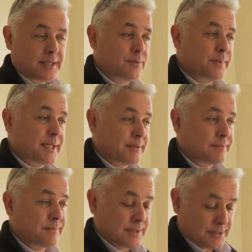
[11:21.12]
And we
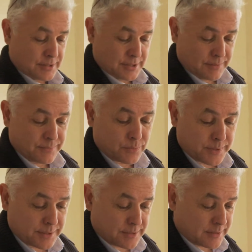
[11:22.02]
have different
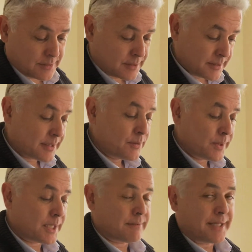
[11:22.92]
ways, or
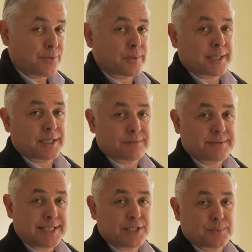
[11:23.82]
we have a way of
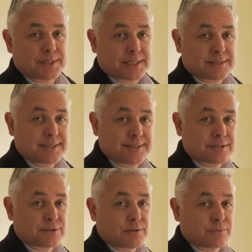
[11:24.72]
dealing with that in
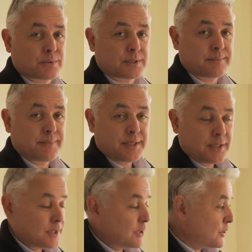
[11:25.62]
the software.
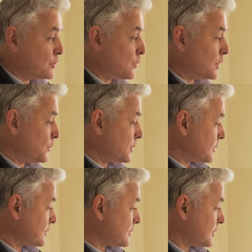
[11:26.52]
So while we're
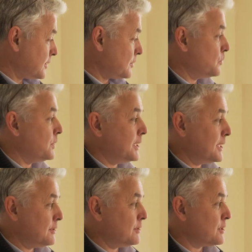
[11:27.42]
on site, we
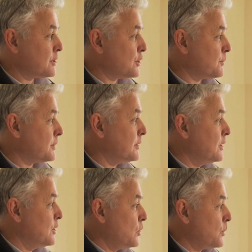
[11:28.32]
need to determine
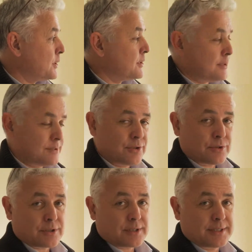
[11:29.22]
whether this
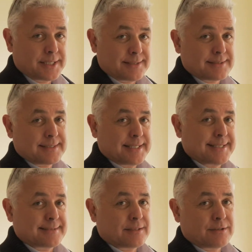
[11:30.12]
door is
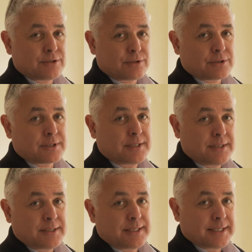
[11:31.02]
a solid door,
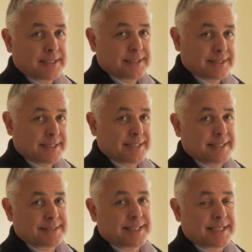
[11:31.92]

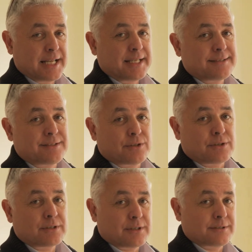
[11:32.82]
is a glazed
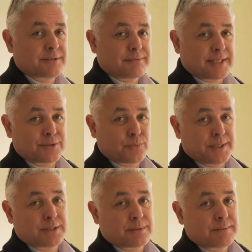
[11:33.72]
door, or is in fact a
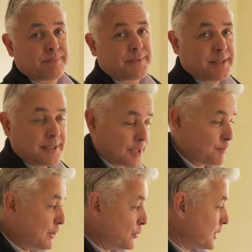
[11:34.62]
window.
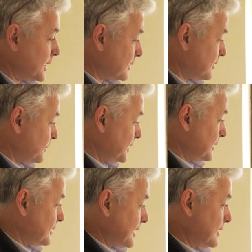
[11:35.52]
And by looking at it, we
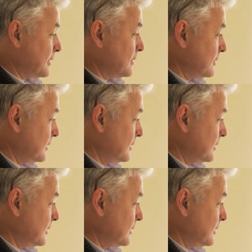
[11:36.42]
can tell